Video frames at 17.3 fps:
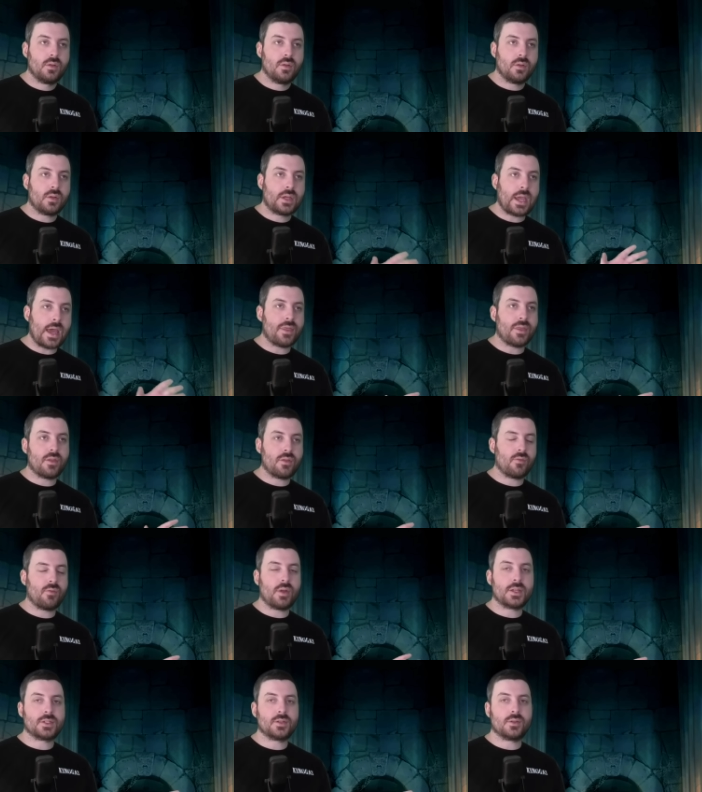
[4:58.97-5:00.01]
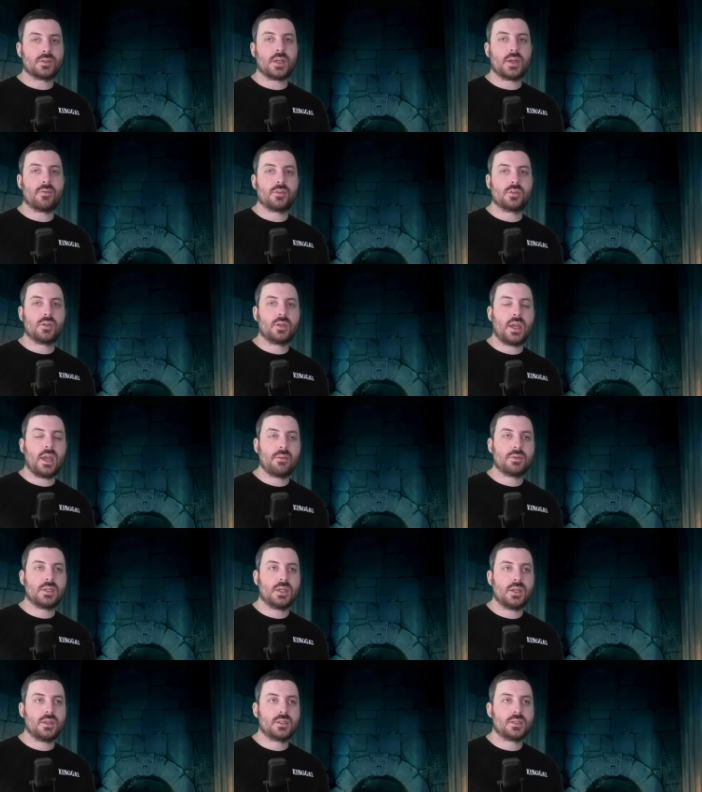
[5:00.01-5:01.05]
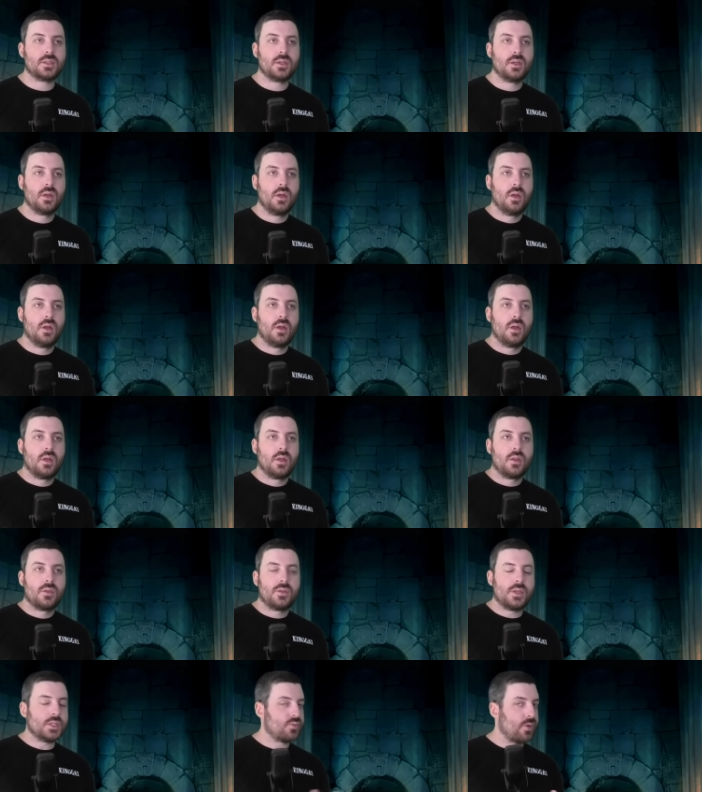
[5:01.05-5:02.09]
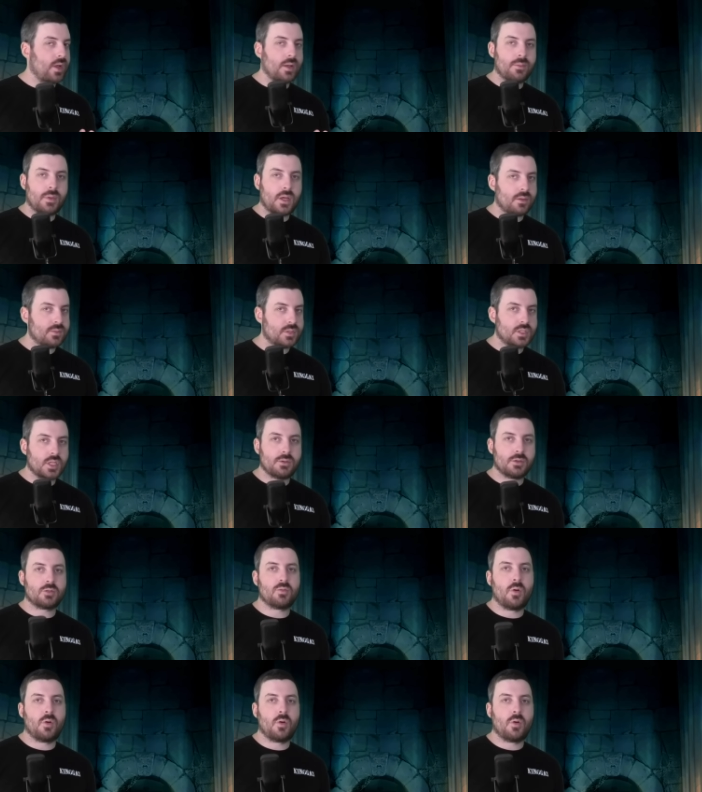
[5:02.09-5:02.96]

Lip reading: gather the resource every 2 game ticks, this relic becomes so much more